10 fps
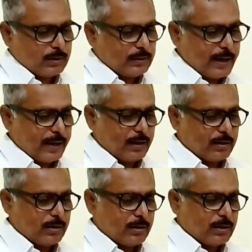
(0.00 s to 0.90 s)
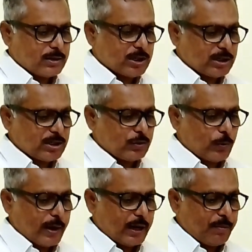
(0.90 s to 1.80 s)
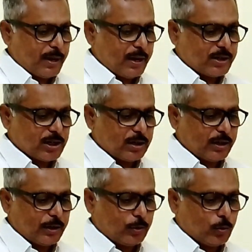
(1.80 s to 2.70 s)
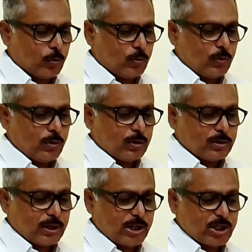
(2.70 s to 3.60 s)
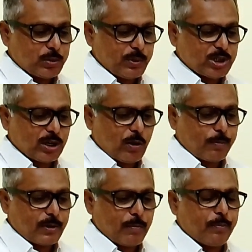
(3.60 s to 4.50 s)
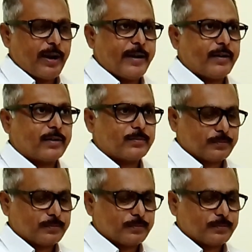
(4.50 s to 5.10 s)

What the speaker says: then such inquiry may result into the dismissal of complaint,